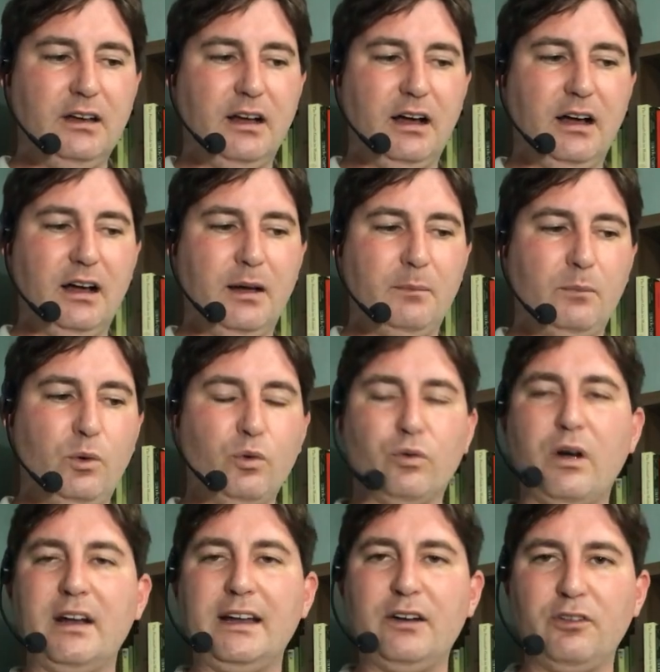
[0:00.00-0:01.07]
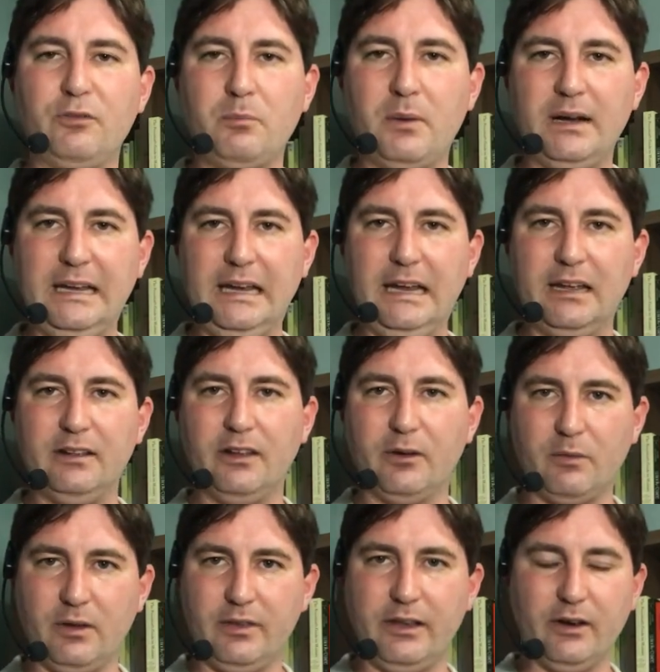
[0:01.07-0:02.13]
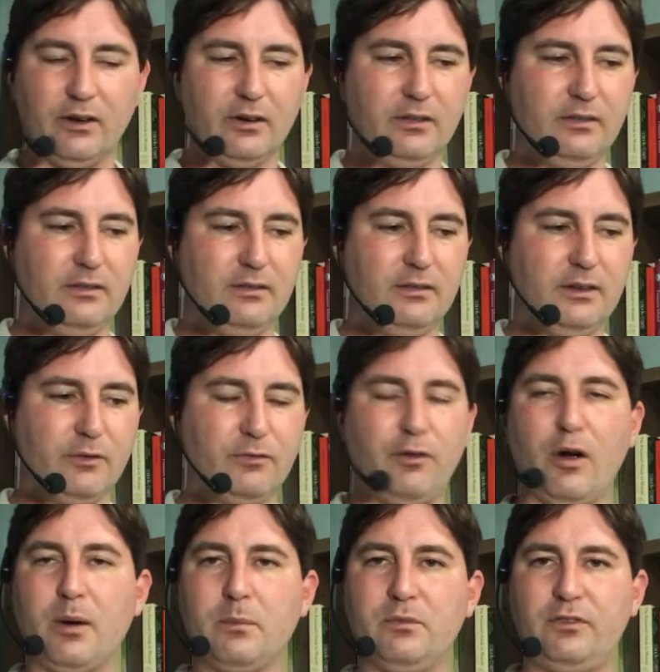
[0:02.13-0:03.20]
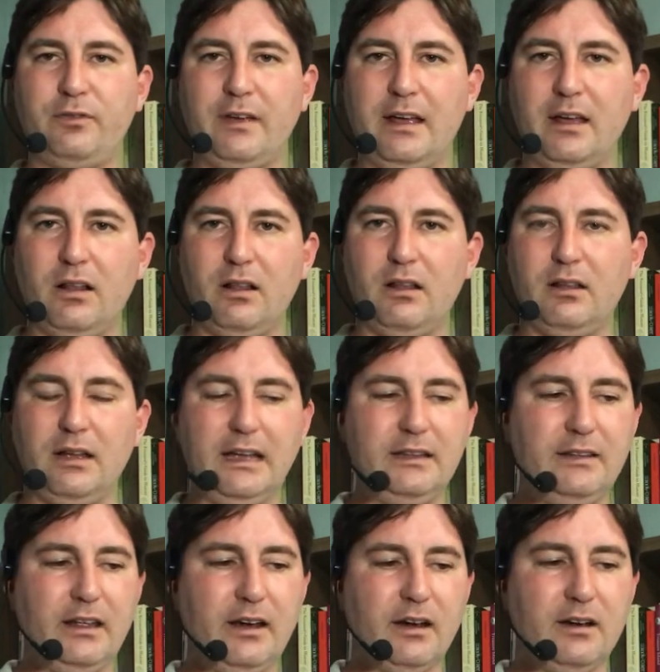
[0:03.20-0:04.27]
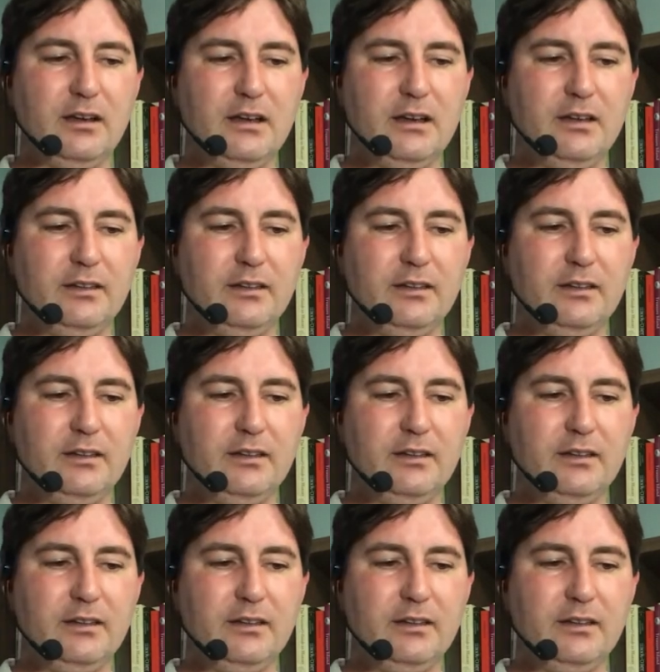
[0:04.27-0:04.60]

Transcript: um, who run out of money and their their their farms fail and their